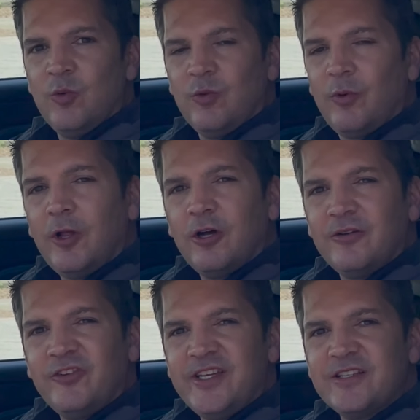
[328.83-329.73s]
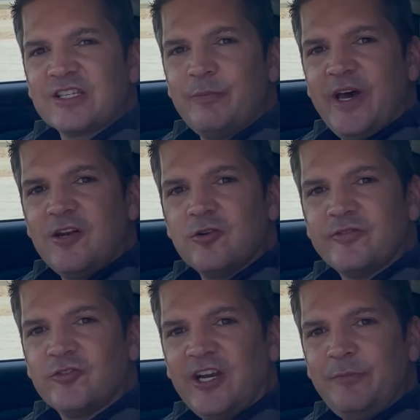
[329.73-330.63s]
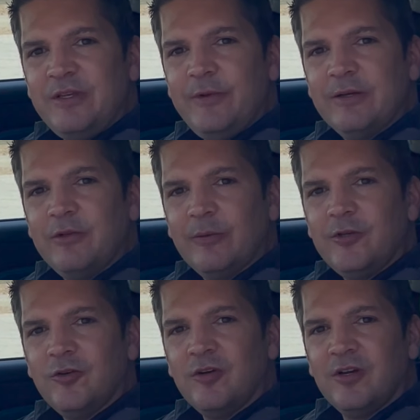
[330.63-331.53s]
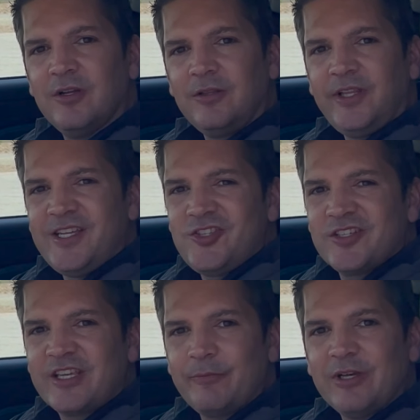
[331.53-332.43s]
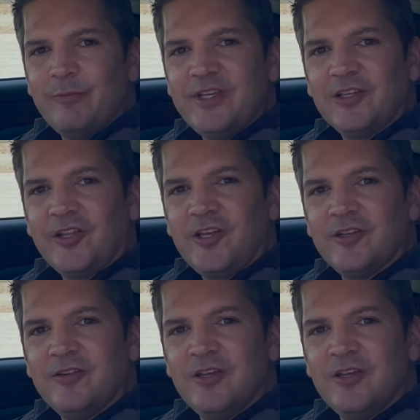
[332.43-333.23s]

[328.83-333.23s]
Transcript: Well, while all of Lincoln's competitors have tried to be BMW, Lincoln just kept on being Lincoln.